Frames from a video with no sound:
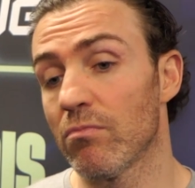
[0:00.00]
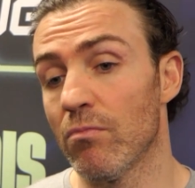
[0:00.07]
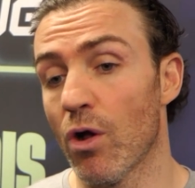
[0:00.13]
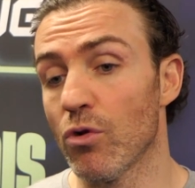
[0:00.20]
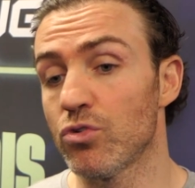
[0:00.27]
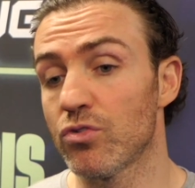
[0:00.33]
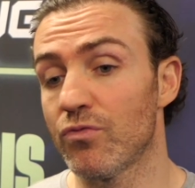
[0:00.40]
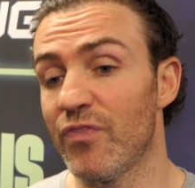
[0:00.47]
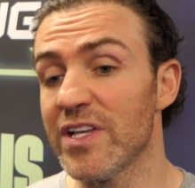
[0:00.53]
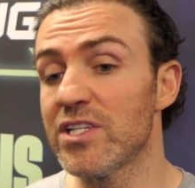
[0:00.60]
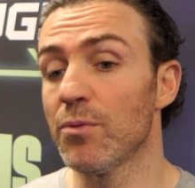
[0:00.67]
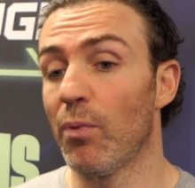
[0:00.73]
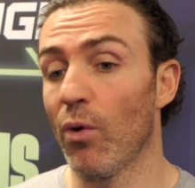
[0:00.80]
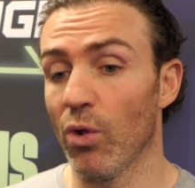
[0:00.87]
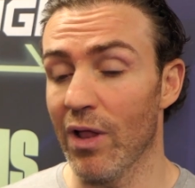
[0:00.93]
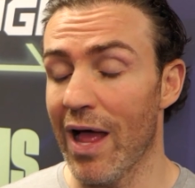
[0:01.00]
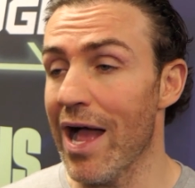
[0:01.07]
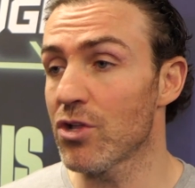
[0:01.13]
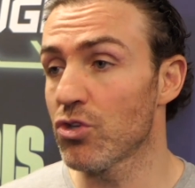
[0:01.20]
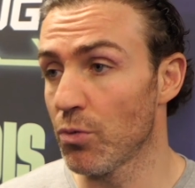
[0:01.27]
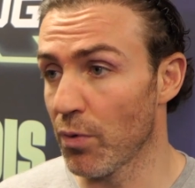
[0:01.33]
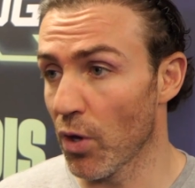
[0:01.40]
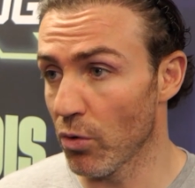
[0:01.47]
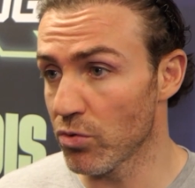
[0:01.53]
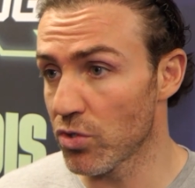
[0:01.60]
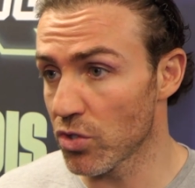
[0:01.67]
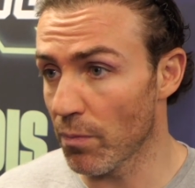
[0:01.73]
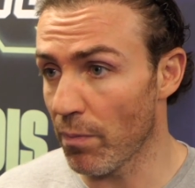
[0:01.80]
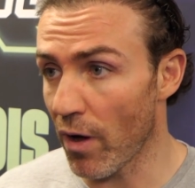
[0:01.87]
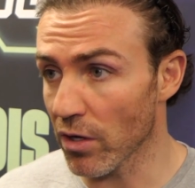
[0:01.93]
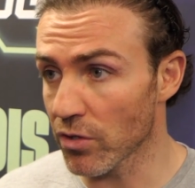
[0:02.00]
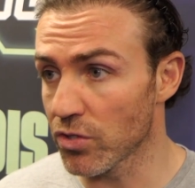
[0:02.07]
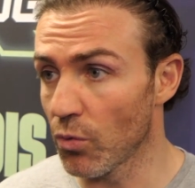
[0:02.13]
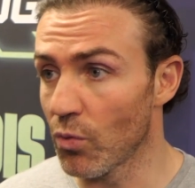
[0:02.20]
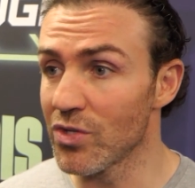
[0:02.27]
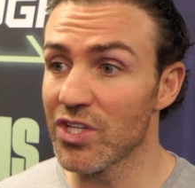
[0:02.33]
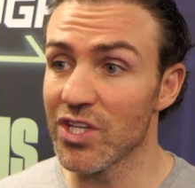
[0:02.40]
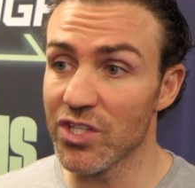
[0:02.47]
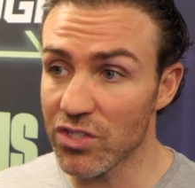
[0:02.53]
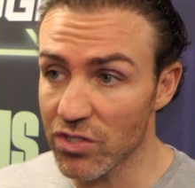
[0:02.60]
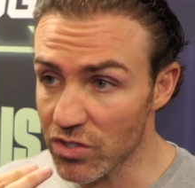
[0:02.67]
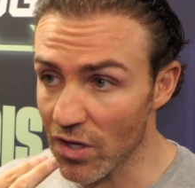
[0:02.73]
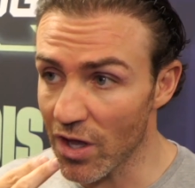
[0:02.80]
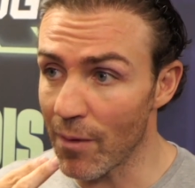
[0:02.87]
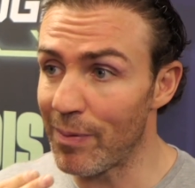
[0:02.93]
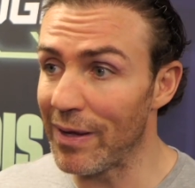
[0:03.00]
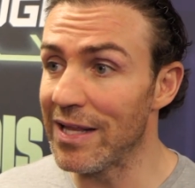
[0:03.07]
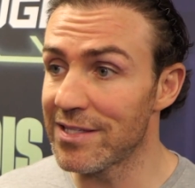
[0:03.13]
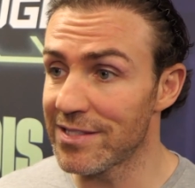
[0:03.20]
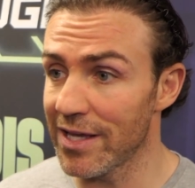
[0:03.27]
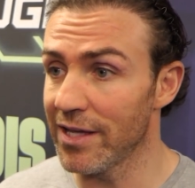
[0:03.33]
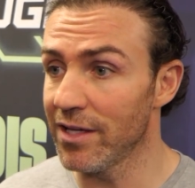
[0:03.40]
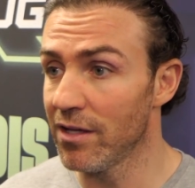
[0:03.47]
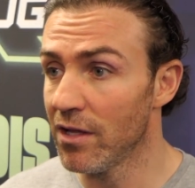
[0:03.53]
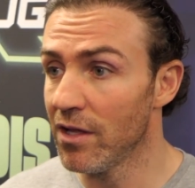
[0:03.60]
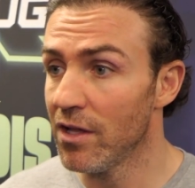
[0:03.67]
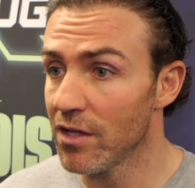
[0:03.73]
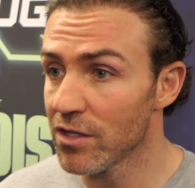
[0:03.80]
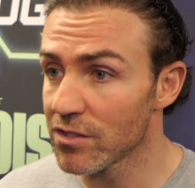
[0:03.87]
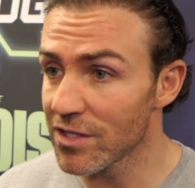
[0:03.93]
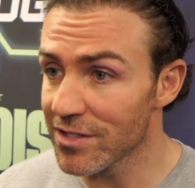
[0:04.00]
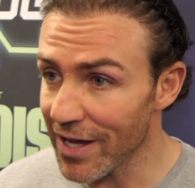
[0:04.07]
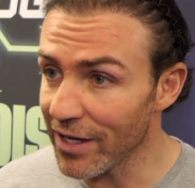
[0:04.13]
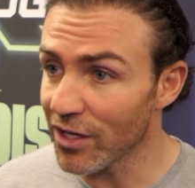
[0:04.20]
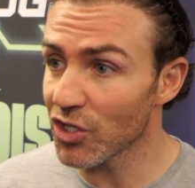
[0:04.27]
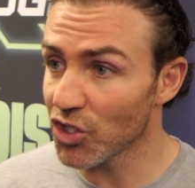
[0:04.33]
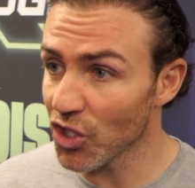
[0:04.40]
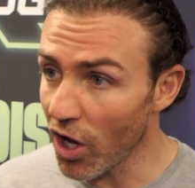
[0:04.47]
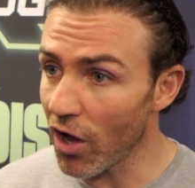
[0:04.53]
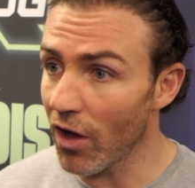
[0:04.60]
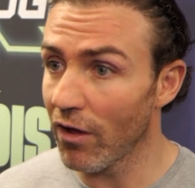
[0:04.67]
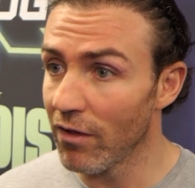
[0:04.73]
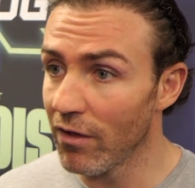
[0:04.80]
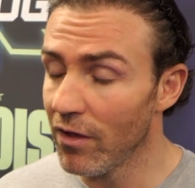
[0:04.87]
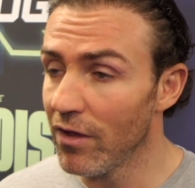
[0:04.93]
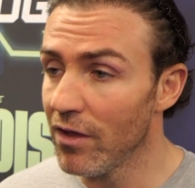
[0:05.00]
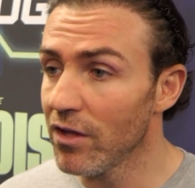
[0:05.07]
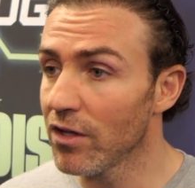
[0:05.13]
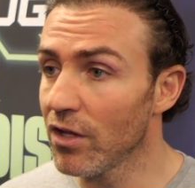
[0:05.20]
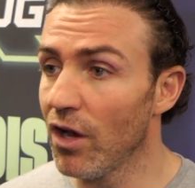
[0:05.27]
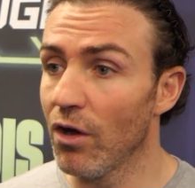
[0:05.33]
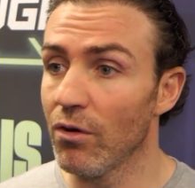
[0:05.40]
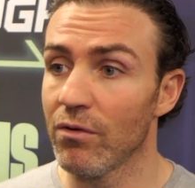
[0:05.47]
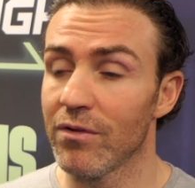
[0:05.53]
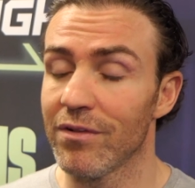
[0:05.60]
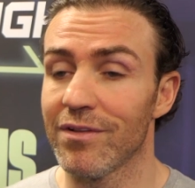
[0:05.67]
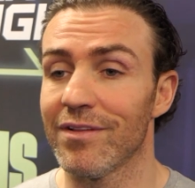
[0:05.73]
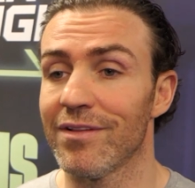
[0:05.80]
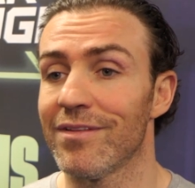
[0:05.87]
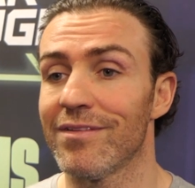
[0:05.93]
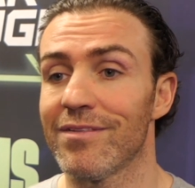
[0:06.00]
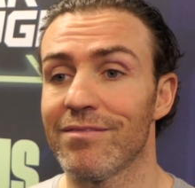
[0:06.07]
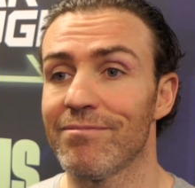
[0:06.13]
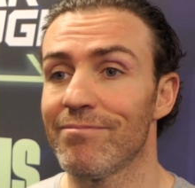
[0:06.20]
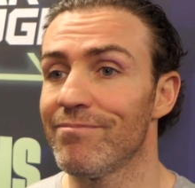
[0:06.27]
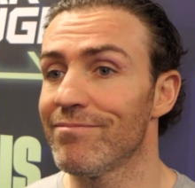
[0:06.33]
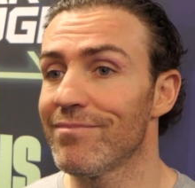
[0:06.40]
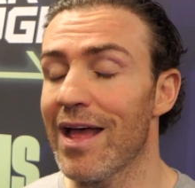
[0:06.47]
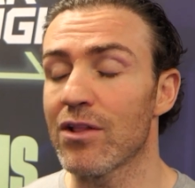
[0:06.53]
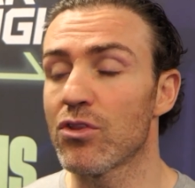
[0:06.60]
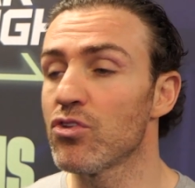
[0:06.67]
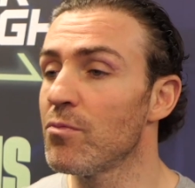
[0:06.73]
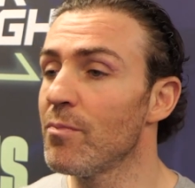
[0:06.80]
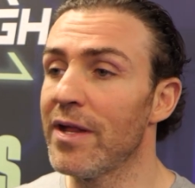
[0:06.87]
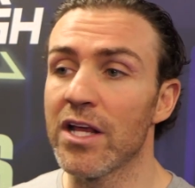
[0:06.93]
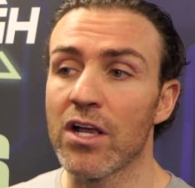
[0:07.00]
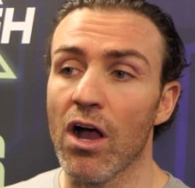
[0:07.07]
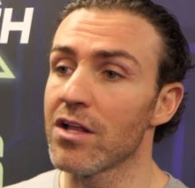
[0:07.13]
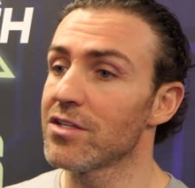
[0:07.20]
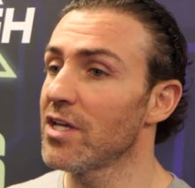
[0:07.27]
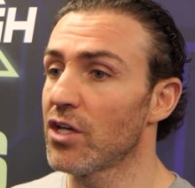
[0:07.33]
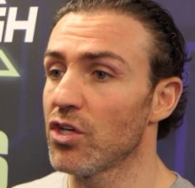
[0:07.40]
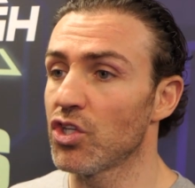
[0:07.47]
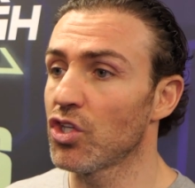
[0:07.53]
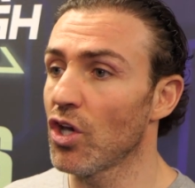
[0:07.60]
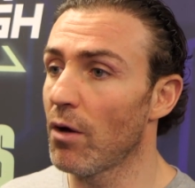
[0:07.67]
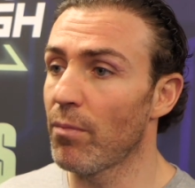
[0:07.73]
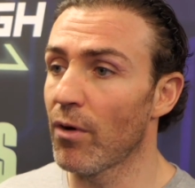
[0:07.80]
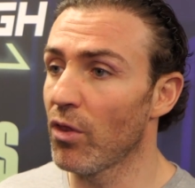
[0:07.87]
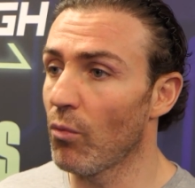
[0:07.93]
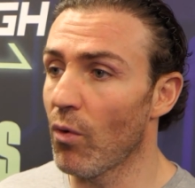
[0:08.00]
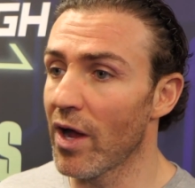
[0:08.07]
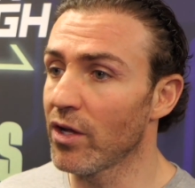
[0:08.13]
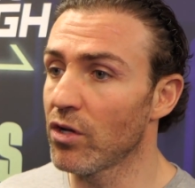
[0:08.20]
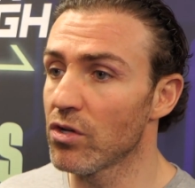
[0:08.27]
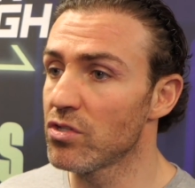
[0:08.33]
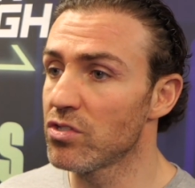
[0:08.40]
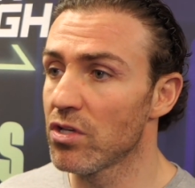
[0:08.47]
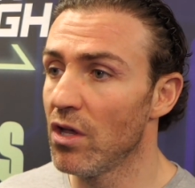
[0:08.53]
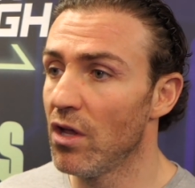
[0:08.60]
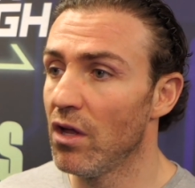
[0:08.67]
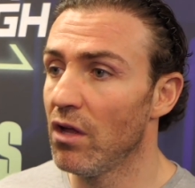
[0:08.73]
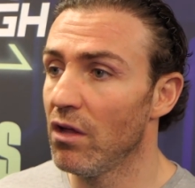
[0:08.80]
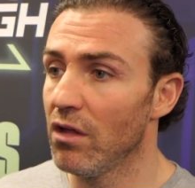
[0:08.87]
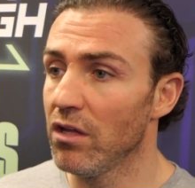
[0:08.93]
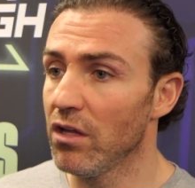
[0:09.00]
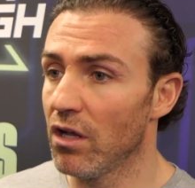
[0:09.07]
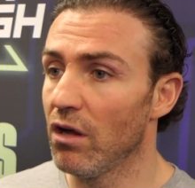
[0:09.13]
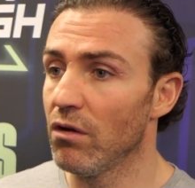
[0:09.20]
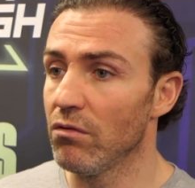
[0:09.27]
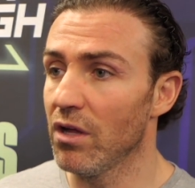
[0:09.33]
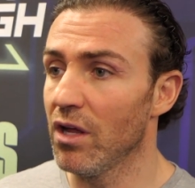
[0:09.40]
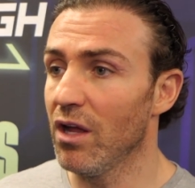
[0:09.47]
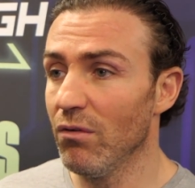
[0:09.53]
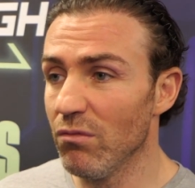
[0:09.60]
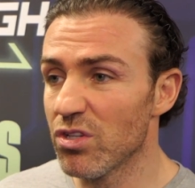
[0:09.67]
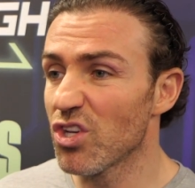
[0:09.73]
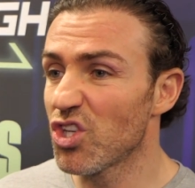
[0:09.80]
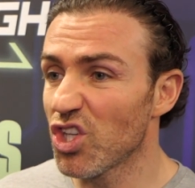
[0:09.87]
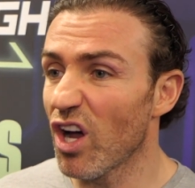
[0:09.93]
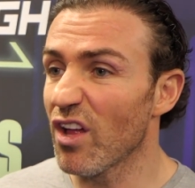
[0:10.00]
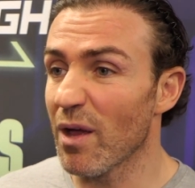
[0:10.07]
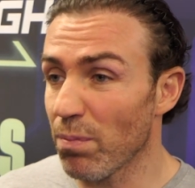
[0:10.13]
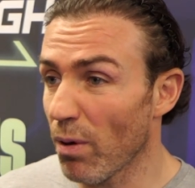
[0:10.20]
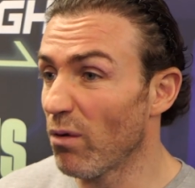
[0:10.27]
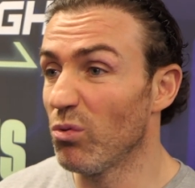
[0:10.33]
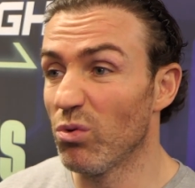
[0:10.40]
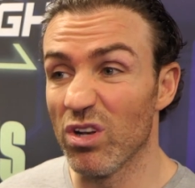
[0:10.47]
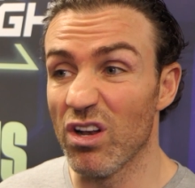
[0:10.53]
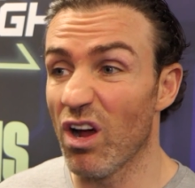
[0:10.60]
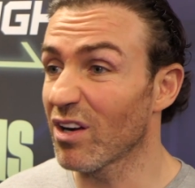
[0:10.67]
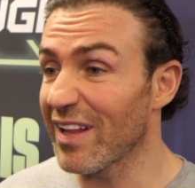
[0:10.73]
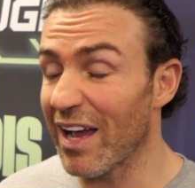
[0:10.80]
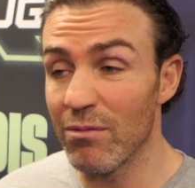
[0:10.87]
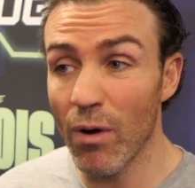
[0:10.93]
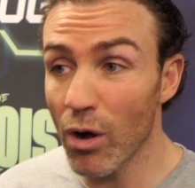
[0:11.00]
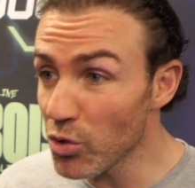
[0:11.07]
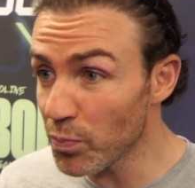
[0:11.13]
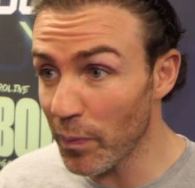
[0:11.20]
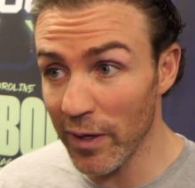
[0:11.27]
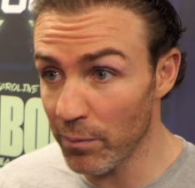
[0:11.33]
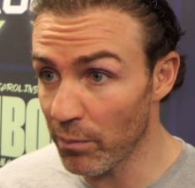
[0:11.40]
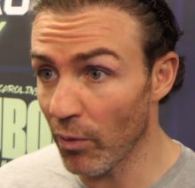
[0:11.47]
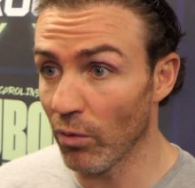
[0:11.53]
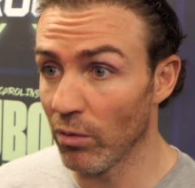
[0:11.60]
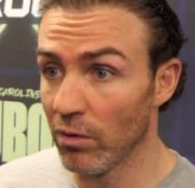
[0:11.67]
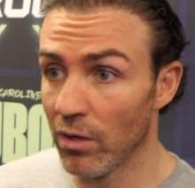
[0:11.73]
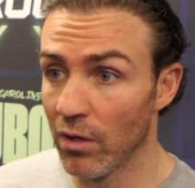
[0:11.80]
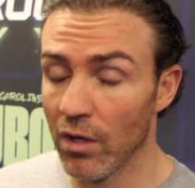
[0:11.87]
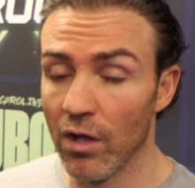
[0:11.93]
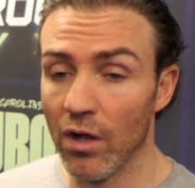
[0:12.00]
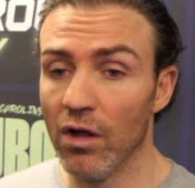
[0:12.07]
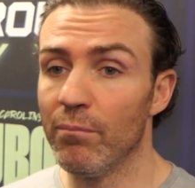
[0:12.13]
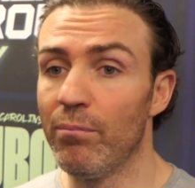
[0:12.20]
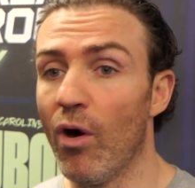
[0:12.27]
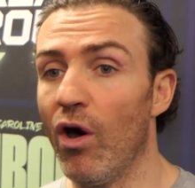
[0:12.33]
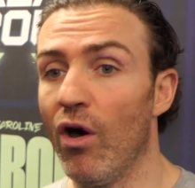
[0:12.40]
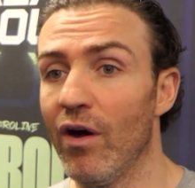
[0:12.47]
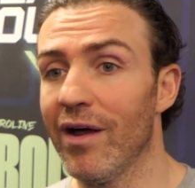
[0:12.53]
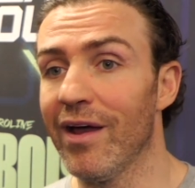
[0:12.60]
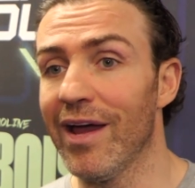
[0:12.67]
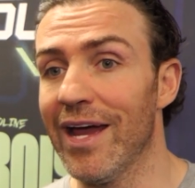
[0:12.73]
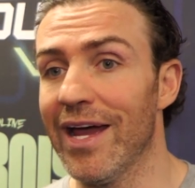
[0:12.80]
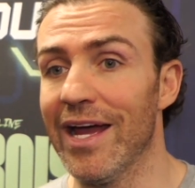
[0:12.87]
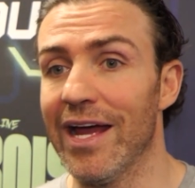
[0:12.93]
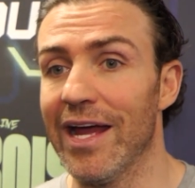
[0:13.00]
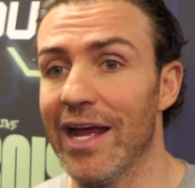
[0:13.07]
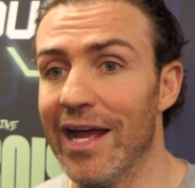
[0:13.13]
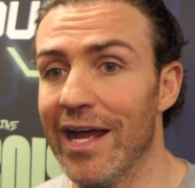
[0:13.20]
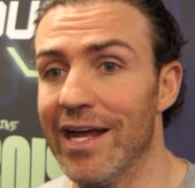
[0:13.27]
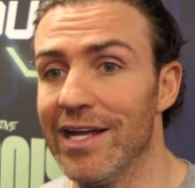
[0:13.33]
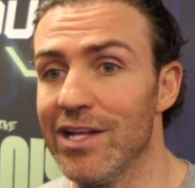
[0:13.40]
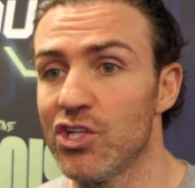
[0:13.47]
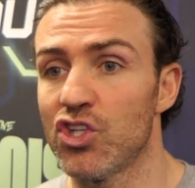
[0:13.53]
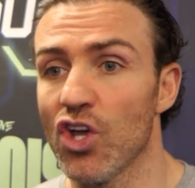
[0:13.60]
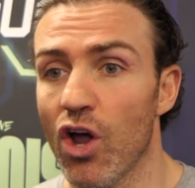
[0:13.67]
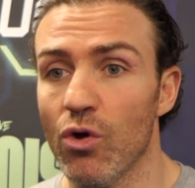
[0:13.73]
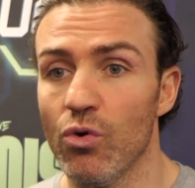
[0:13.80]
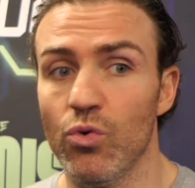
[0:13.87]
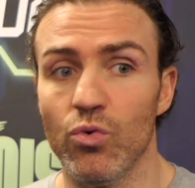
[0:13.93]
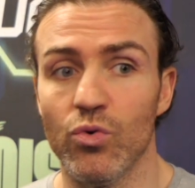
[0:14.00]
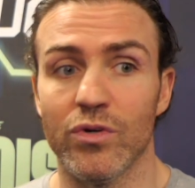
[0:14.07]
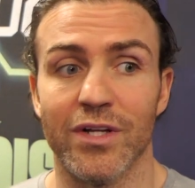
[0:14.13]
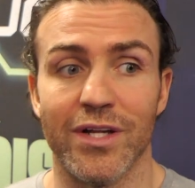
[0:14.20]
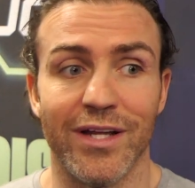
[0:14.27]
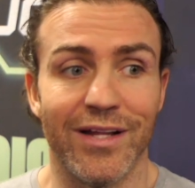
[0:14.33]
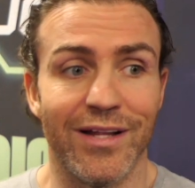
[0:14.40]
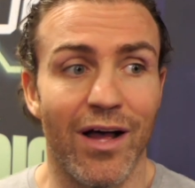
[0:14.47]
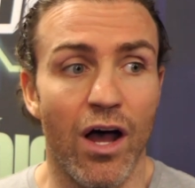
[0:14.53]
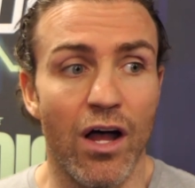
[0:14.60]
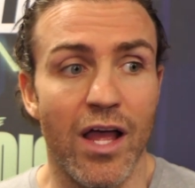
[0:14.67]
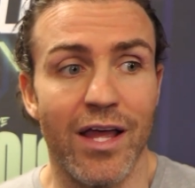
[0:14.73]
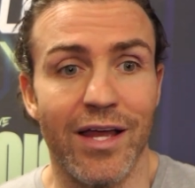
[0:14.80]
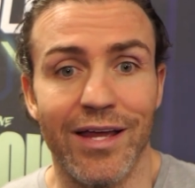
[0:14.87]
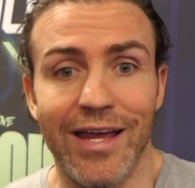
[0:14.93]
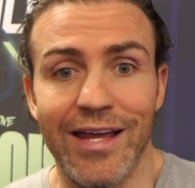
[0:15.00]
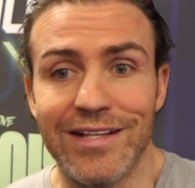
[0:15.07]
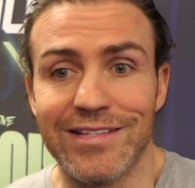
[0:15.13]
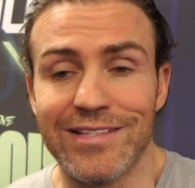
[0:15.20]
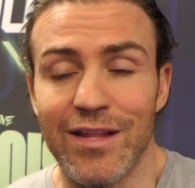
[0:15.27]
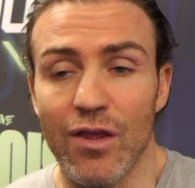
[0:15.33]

most visible attributes as a boxer was his ability to take a shot. That doesn't mean he can't take a shot, by the way, because, it was a shot that probably would have knocked out most people. But Joe, it's